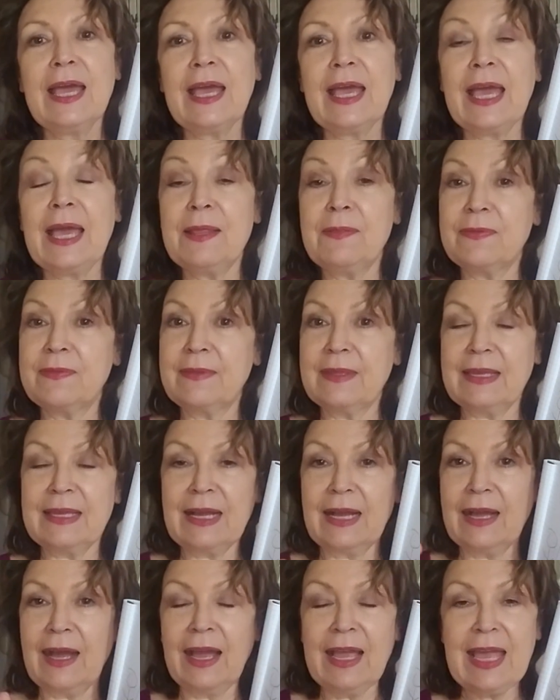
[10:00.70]
And
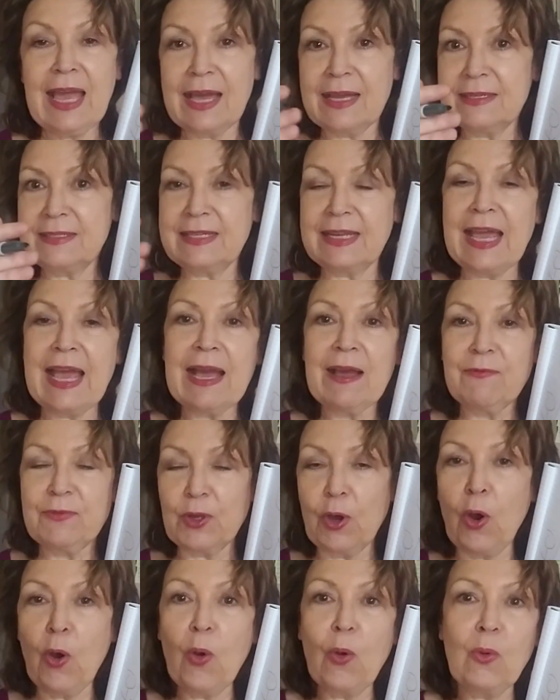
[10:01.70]
I had to have
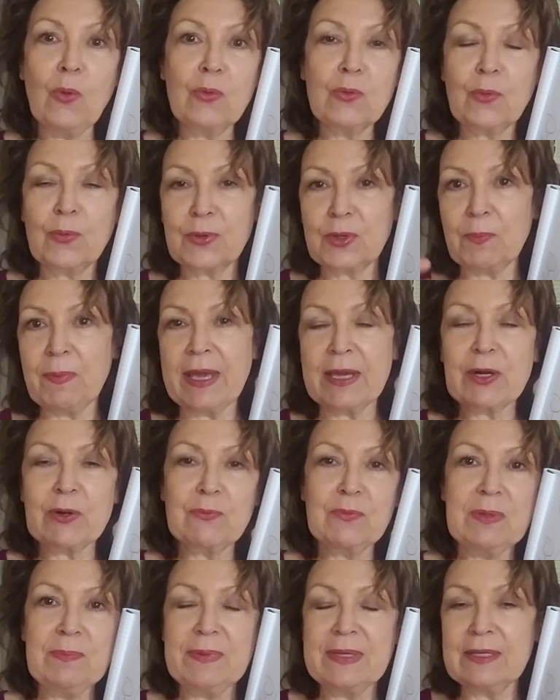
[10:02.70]
the whole quarter panel
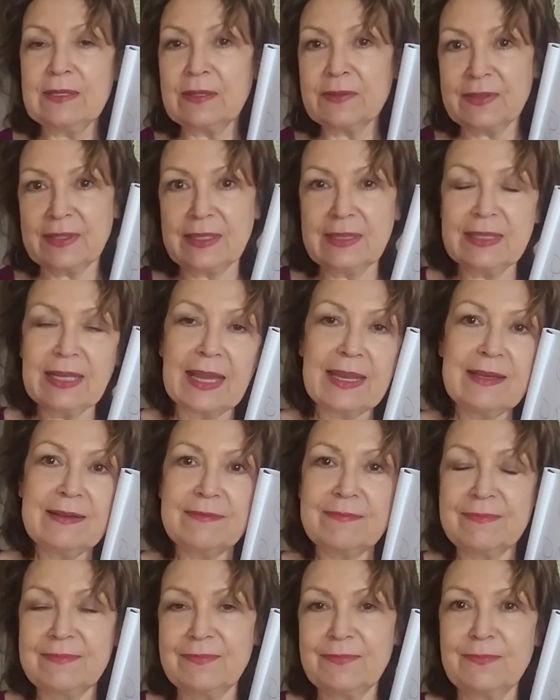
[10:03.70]
rebuilt. The
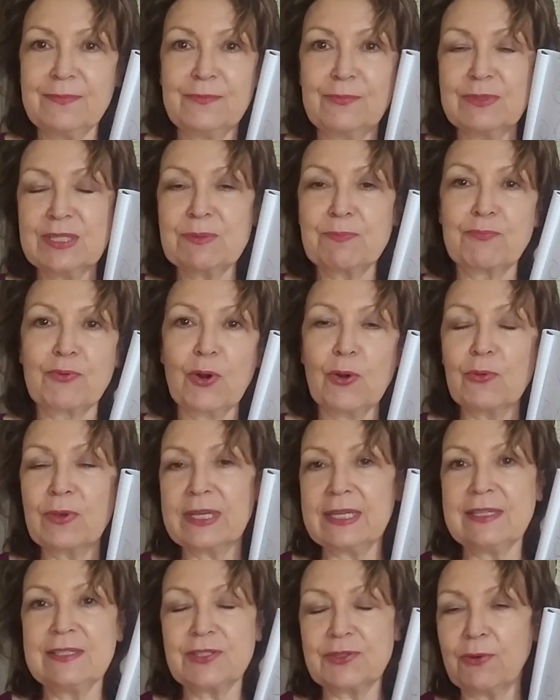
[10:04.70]
light was
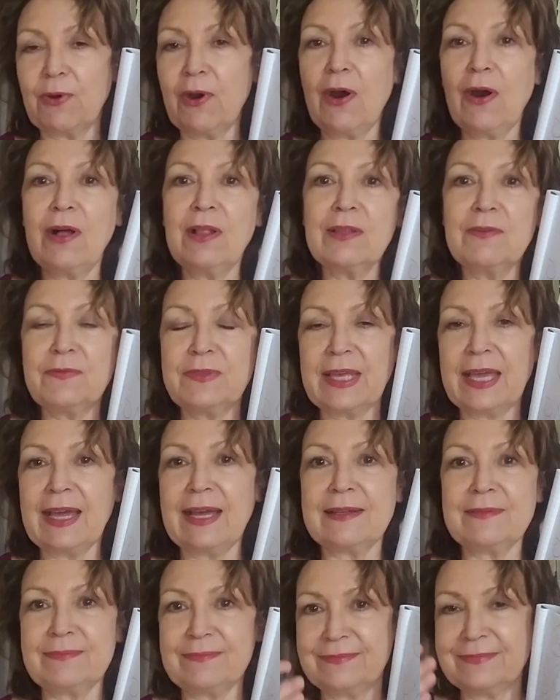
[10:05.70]
broken, so all of
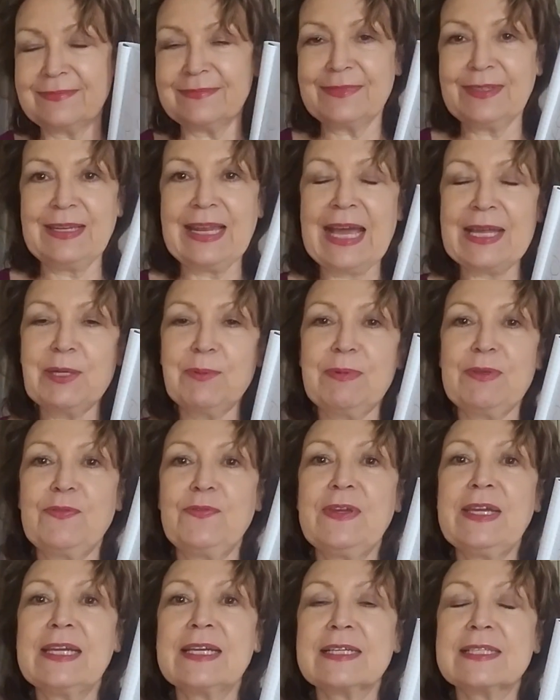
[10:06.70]
that had to be
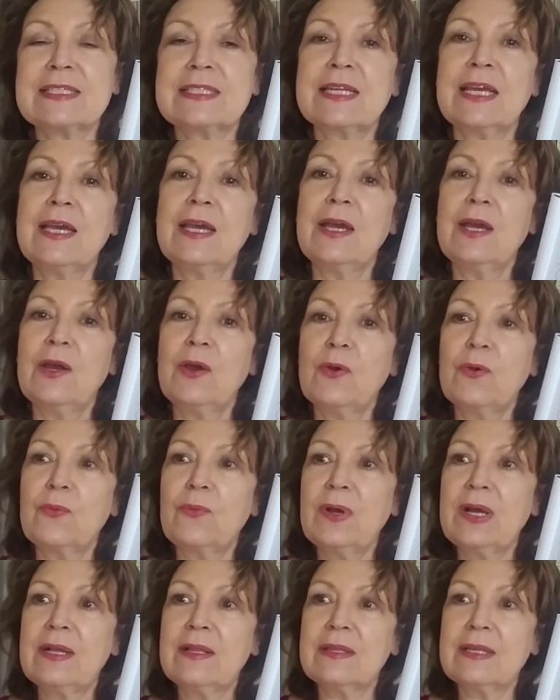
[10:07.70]
fixed.
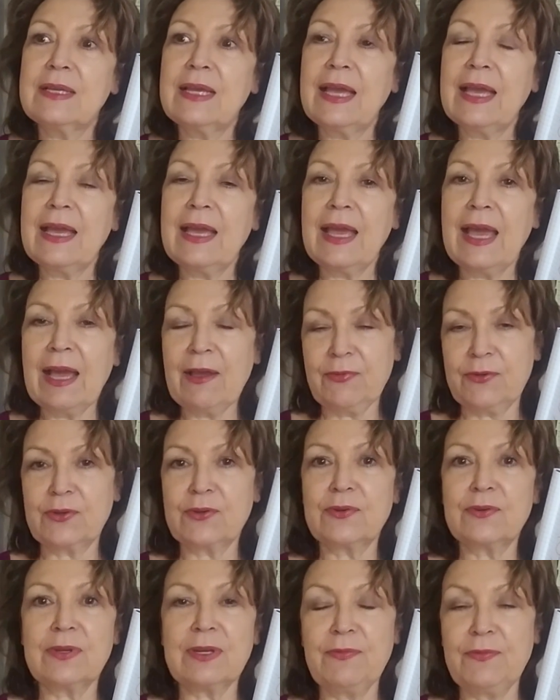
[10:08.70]
Well,
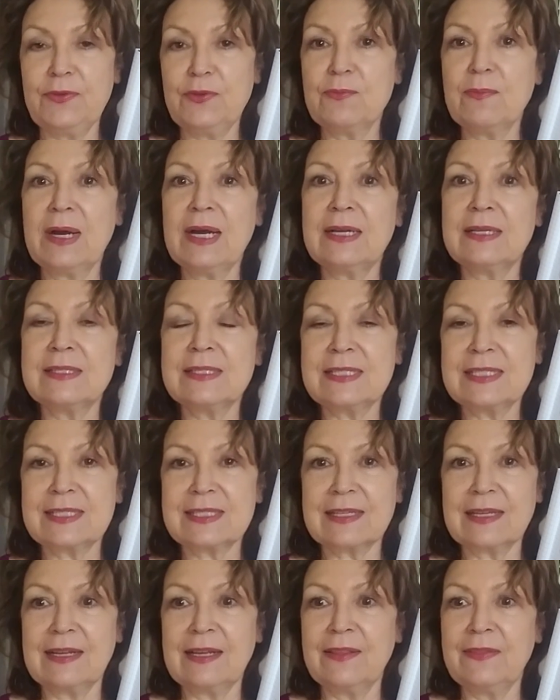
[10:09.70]
after a few
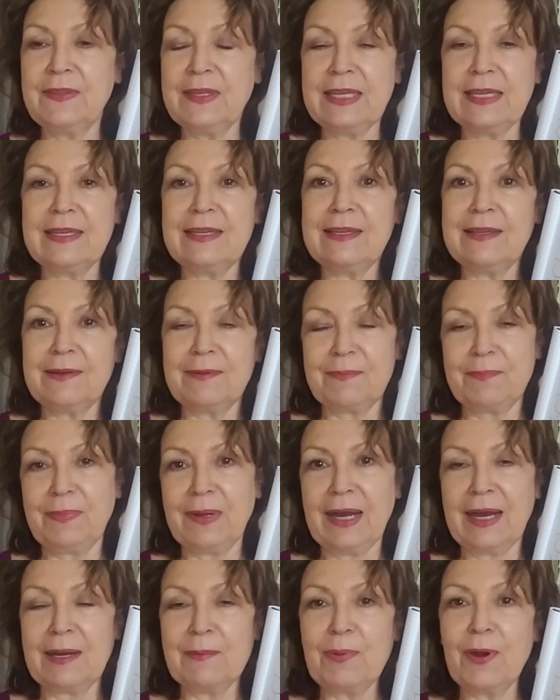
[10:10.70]
months, the
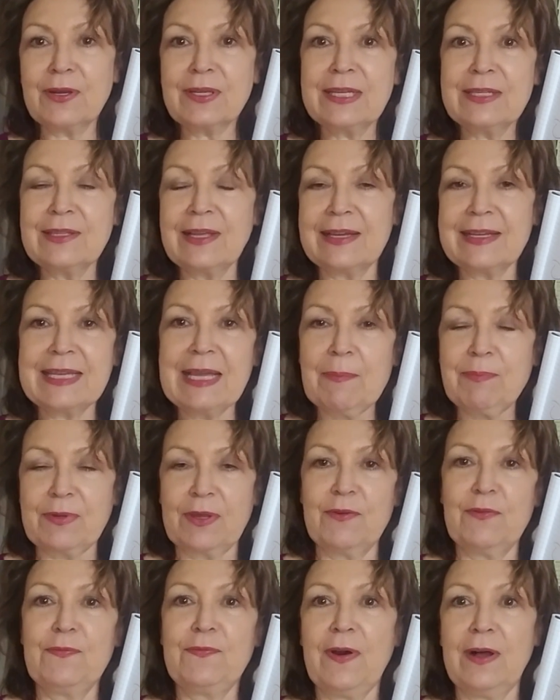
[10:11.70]
parking light kept
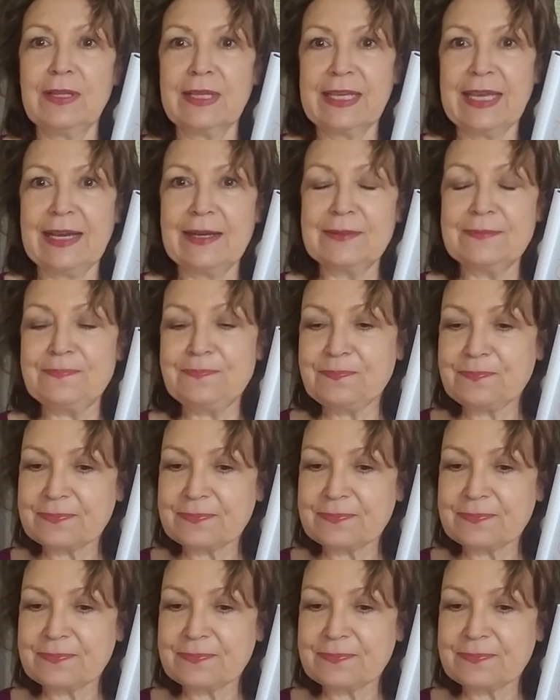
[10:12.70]
on falling out.